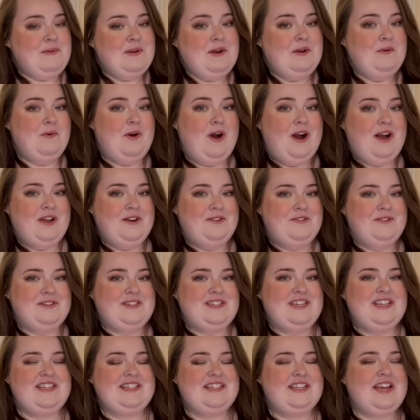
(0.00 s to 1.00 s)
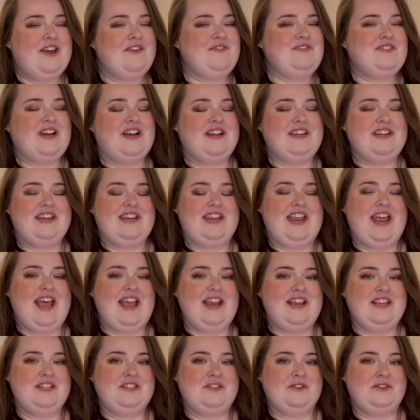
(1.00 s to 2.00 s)
while since I have done an
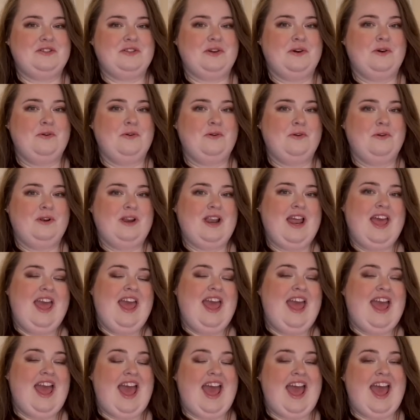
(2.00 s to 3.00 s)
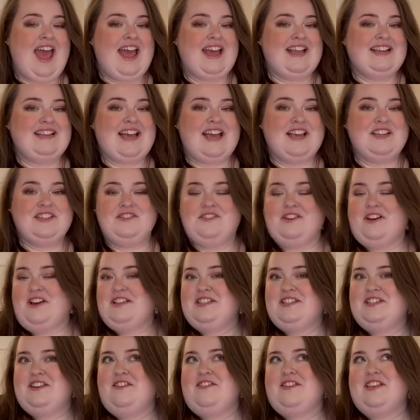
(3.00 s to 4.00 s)
ASOS haul, and as you
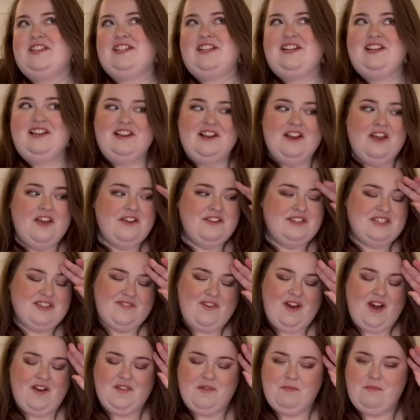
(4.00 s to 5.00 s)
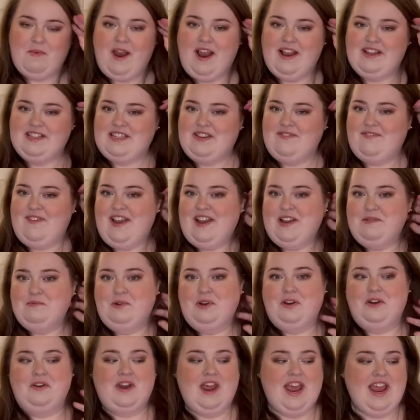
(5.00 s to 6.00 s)
guys know, there's loads of other brands
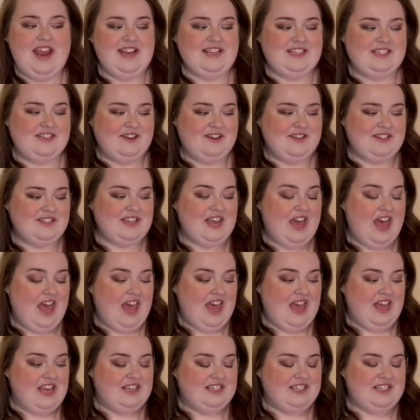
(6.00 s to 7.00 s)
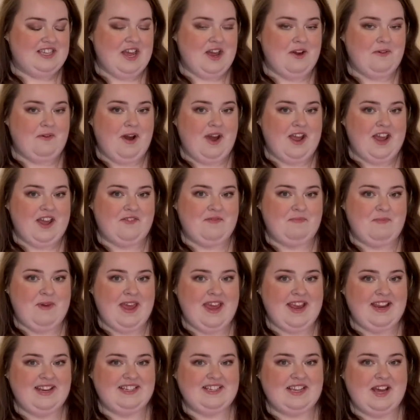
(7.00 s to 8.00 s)
available on ASOS, so I have
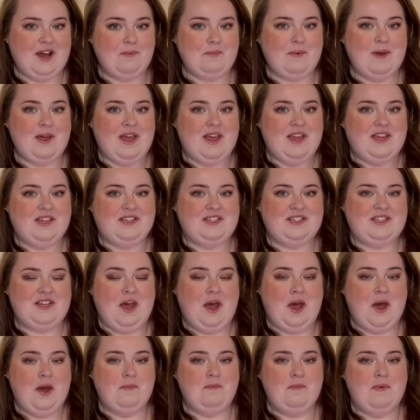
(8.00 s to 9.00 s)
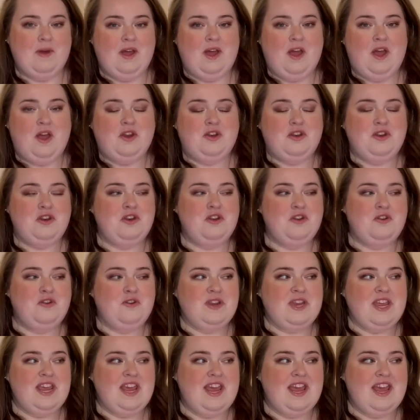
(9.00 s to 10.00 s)
picked up some new
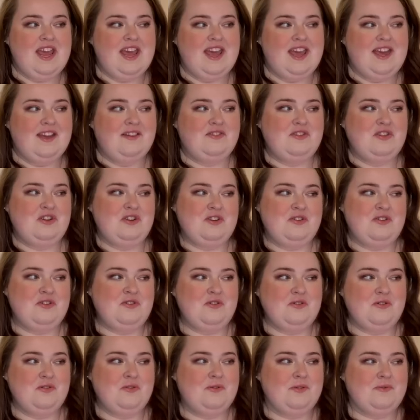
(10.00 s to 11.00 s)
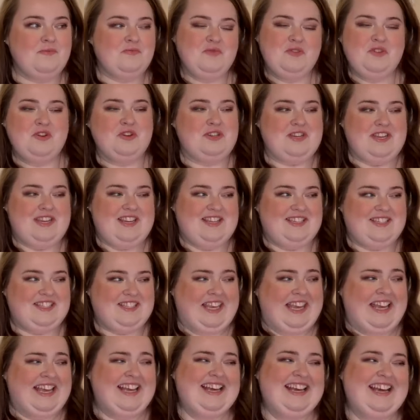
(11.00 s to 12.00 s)
year, new goodies
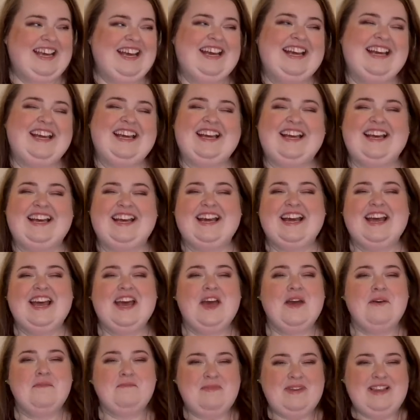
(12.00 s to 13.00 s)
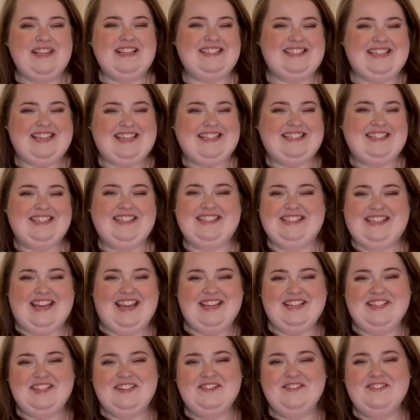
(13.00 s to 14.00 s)
pieces, so
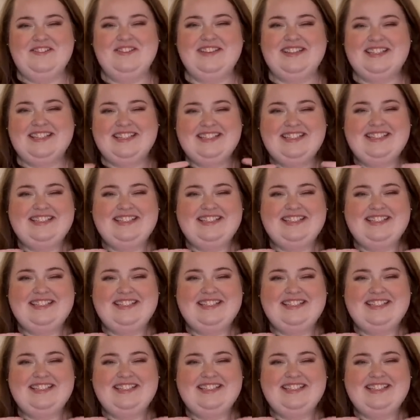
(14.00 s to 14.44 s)
stay tuned.